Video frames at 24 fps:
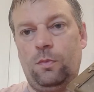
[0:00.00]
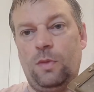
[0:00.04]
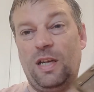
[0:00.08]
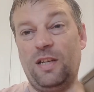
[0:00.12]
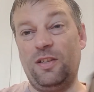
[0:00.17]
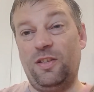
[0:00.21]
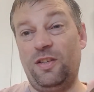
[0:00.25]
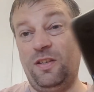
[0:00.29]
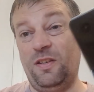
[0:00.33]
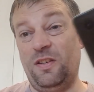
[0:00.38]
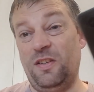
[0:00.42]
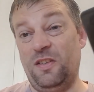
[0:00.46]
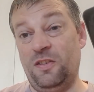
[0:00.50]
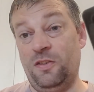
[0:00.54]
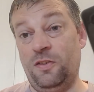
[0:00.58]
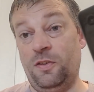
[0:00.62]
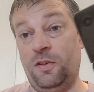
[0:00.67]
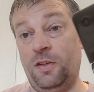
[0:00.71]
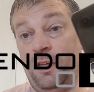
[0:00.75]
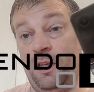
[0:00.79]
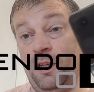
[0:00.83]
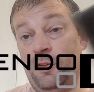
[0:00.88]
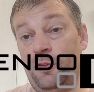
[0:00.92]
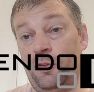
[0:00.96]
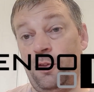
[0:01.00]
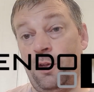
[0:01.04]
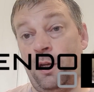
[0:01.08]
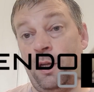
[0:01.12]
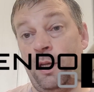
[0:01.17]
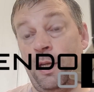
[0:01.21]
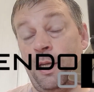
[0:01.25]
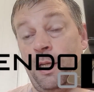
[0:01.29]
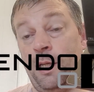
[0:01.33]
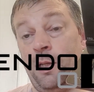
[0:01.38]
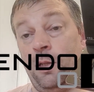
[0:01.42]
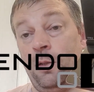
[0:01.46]
actually this is a
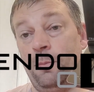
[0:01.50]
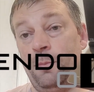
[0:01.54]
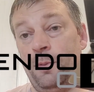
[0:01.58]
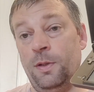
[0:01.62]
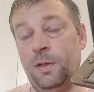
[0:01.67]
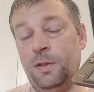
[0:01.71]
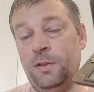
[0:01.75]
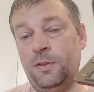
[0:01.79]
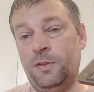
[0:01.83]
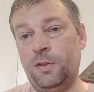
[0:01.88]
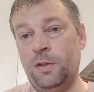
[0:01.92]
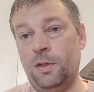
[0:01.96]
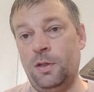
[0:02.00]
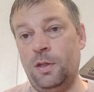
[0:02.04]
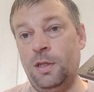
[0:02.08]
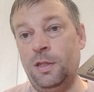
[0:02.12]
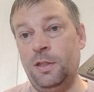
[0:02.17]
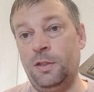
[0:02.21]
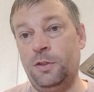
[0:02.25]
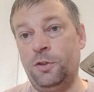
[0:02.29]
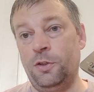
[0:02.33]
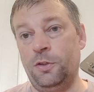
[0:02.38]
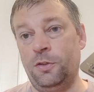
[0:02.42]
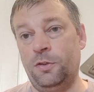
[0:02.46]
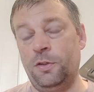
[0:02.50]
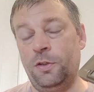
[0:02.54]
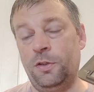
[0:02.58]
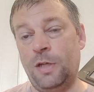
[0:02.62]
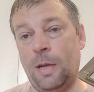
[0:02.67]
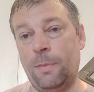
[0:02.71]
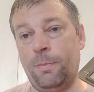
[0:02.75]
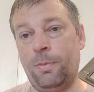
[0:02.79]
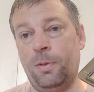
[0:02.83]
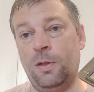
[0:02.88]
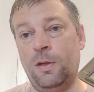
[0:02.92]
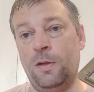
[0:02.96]
DSi LL but uh, it's just a
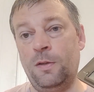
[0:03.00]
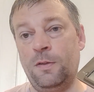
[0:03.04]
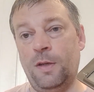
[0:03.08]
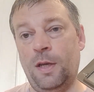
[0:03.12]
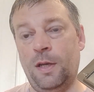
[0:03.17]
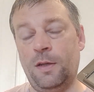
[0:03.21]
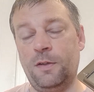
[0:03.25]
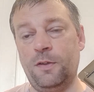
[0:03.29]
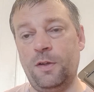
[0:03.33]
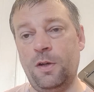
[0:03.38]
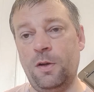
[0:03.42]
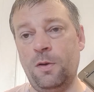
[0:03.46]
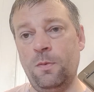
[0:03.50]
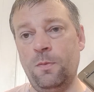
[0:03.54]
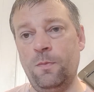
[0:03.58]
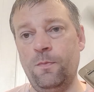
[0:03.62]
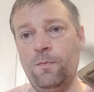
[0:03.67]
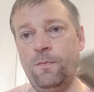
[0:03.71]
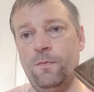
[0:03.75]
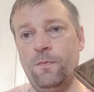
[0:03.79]
Japanese XL